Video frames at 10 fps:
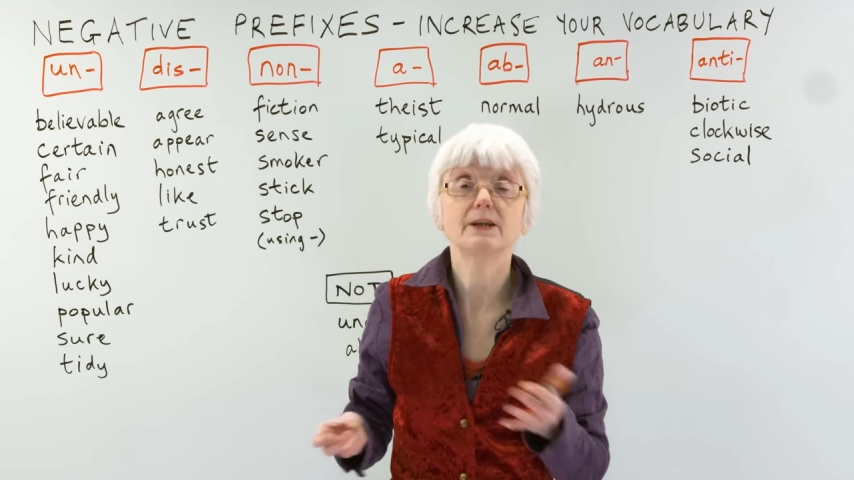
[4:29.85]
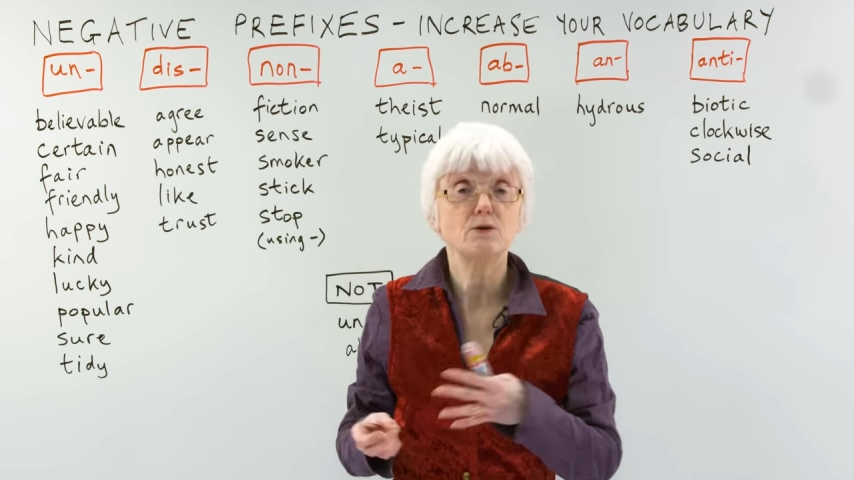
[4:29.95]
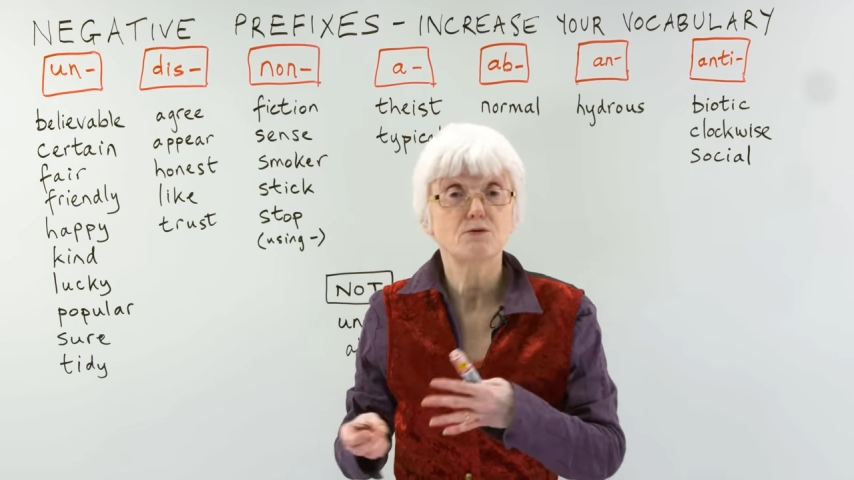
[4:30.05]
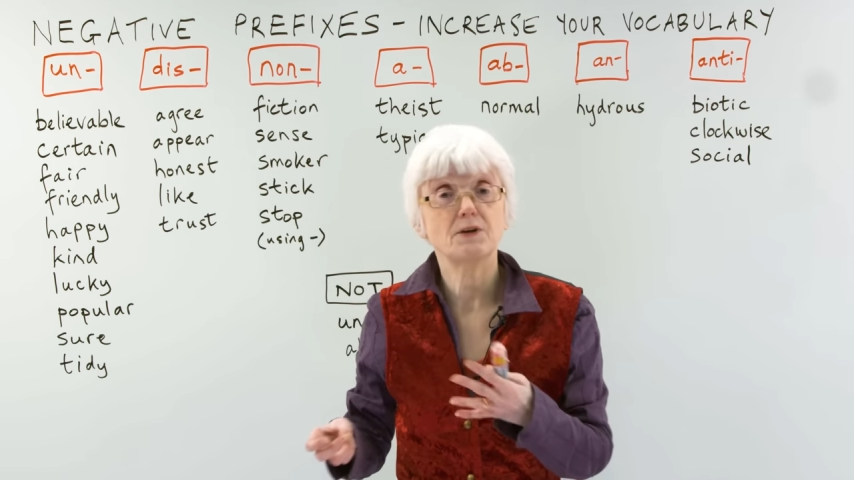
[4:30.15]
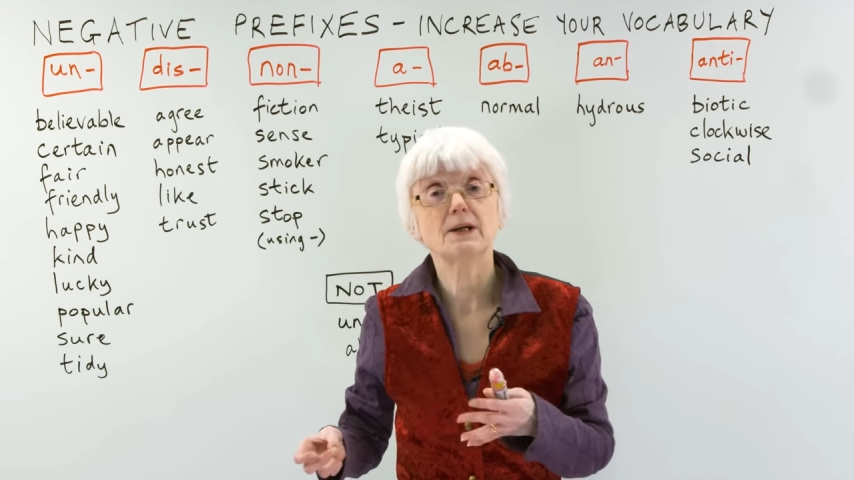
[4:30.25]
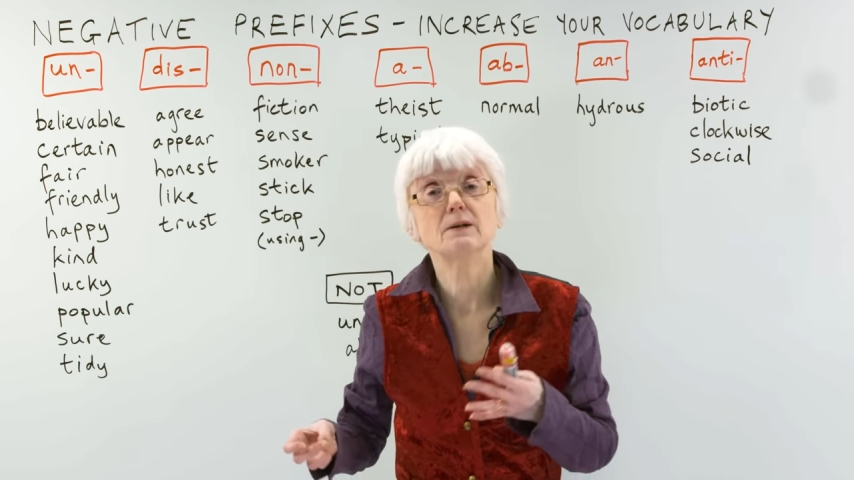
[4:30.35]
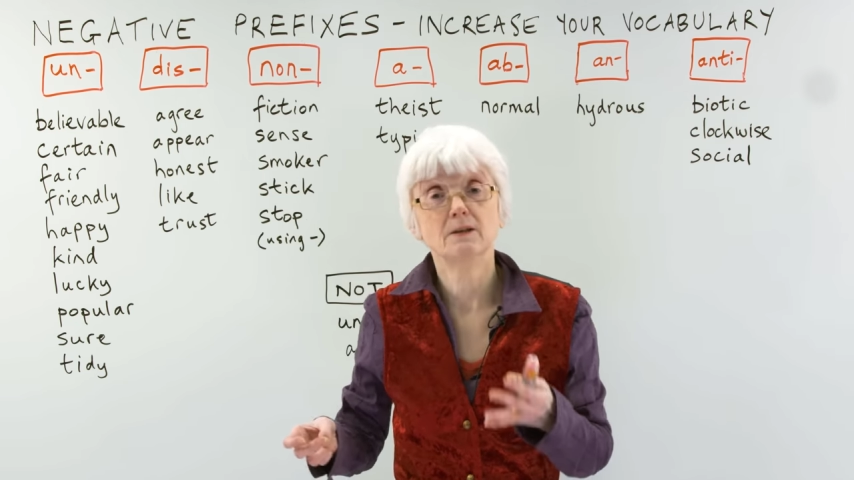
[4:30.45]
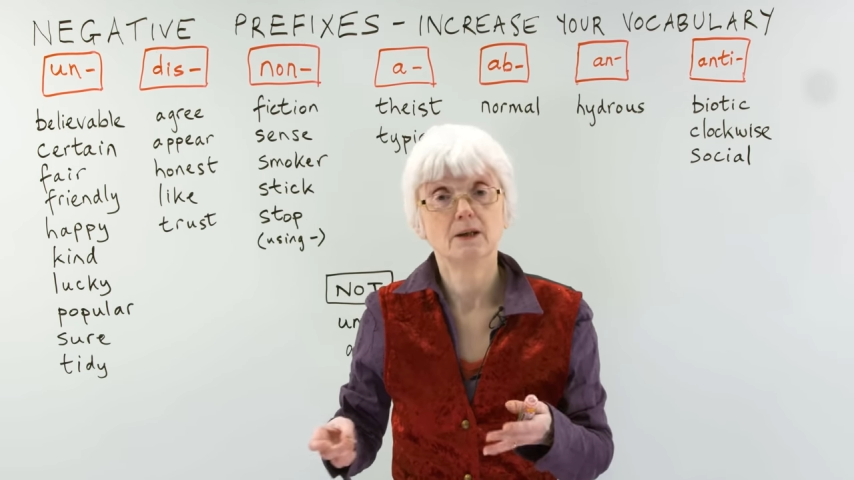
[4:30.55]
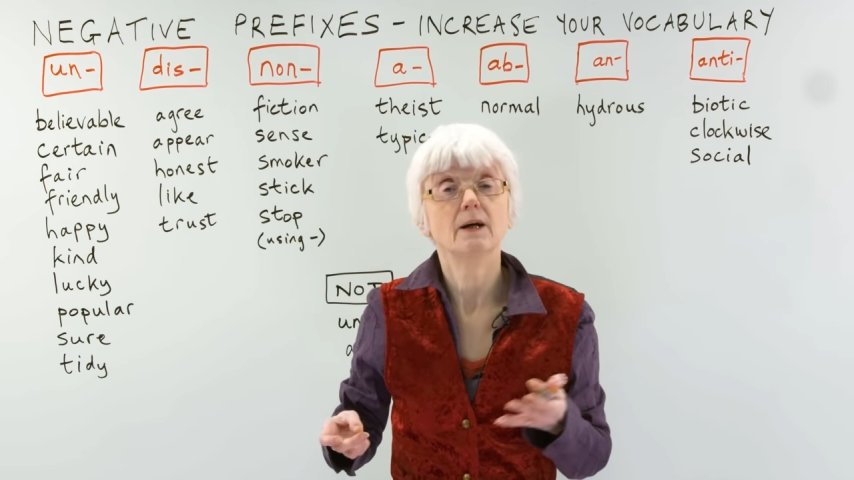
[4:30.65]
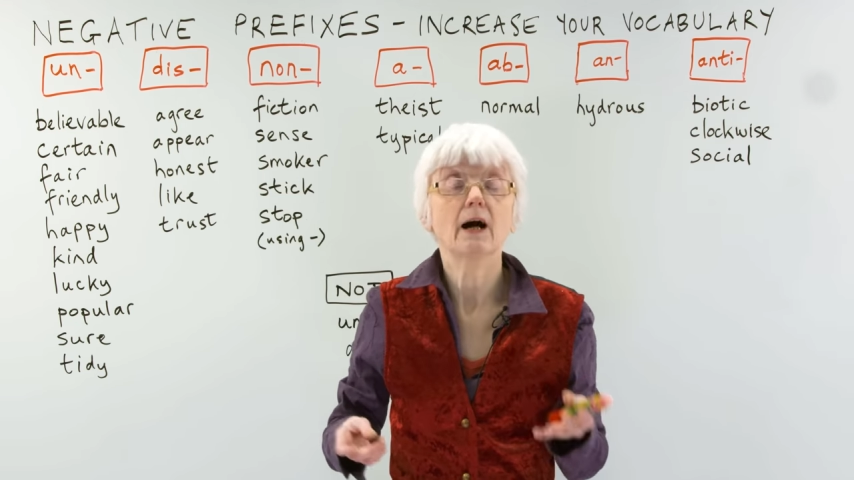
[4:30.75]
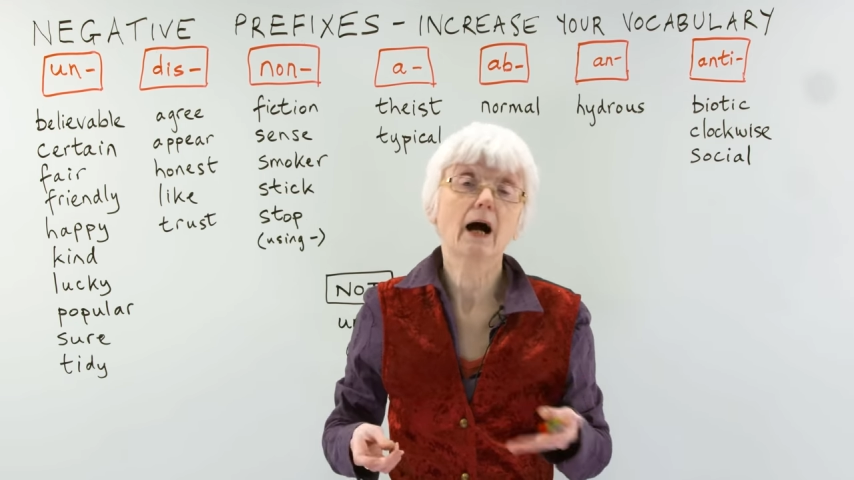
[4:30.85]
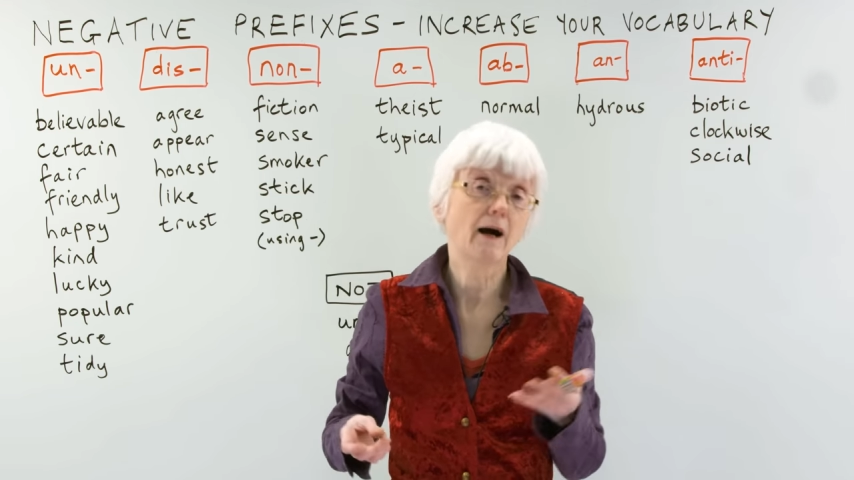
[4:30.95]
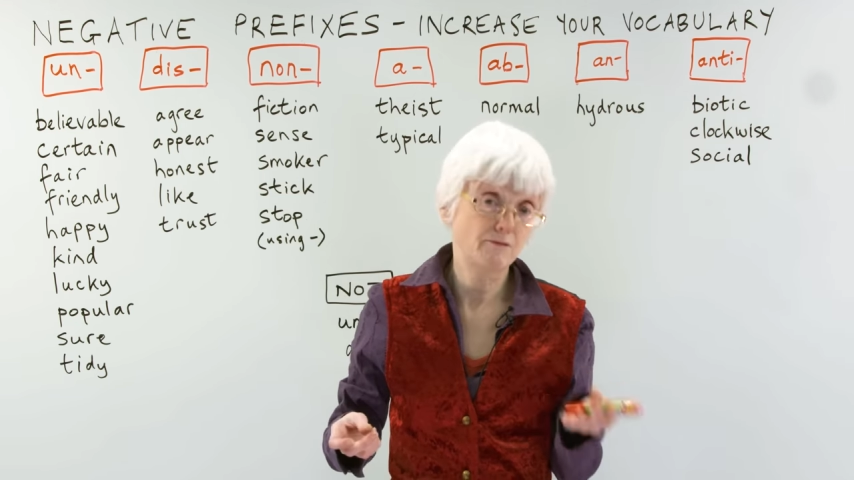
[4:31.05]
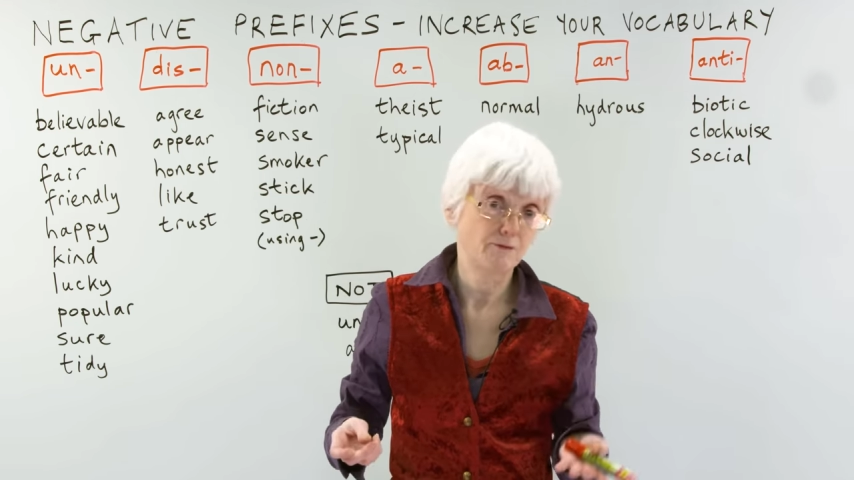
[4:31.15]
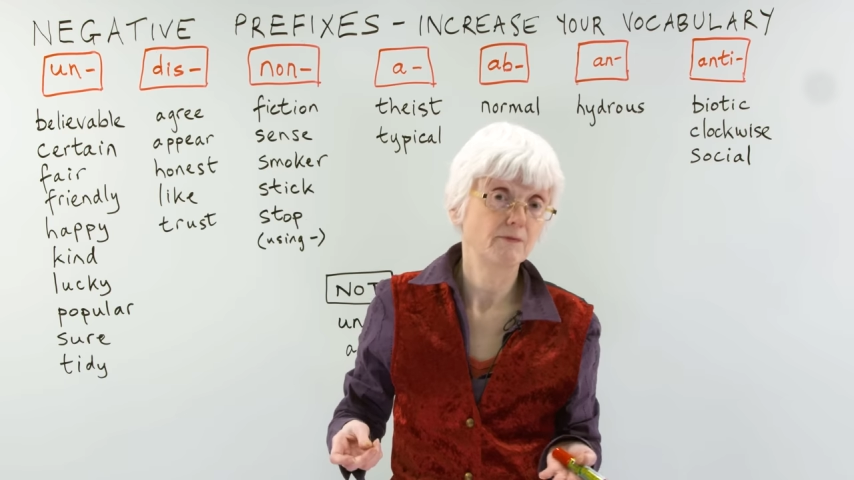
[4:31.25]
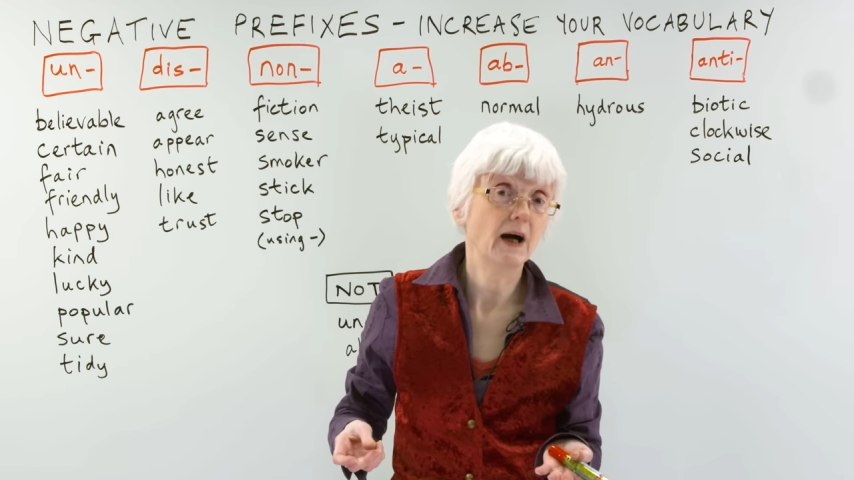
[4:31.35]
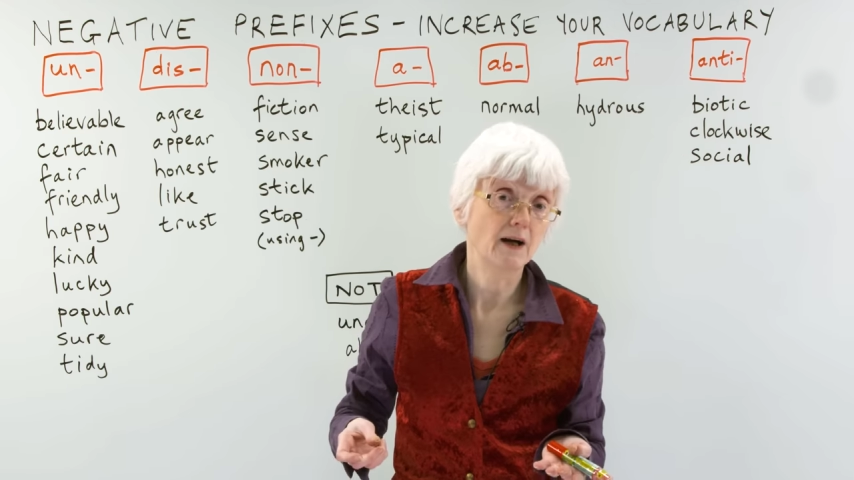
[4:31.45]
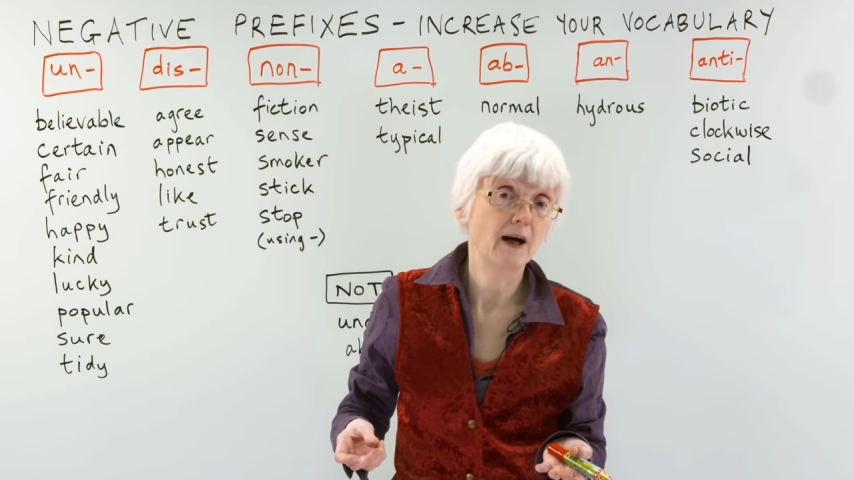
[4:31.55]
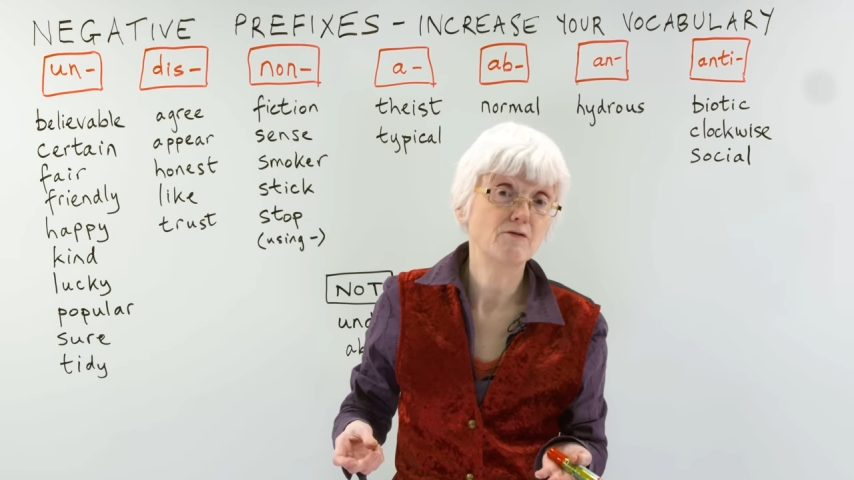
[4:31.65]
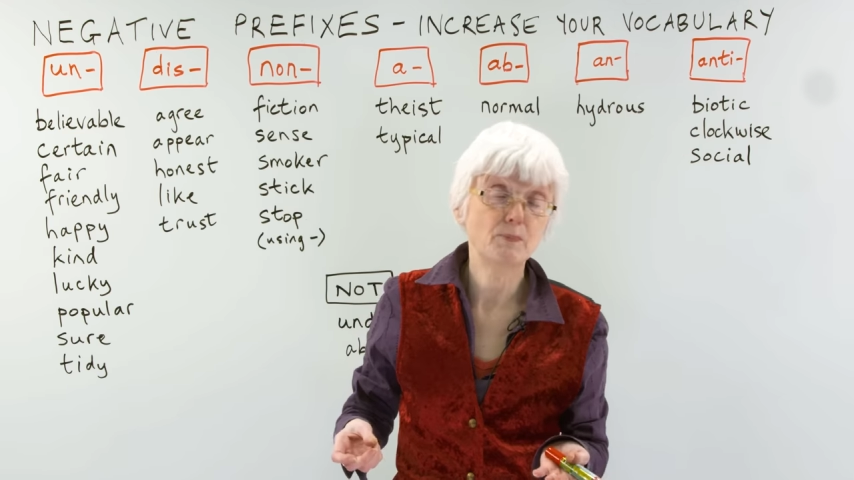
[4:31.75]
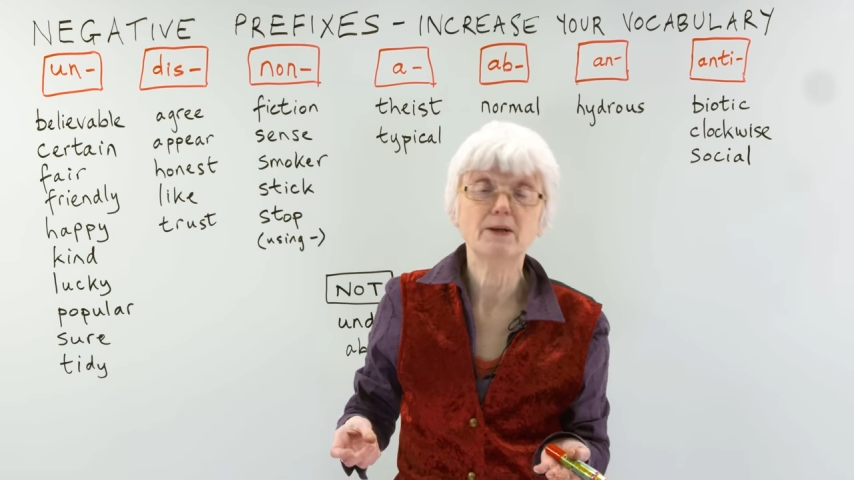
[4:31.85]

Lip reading: You feel, I've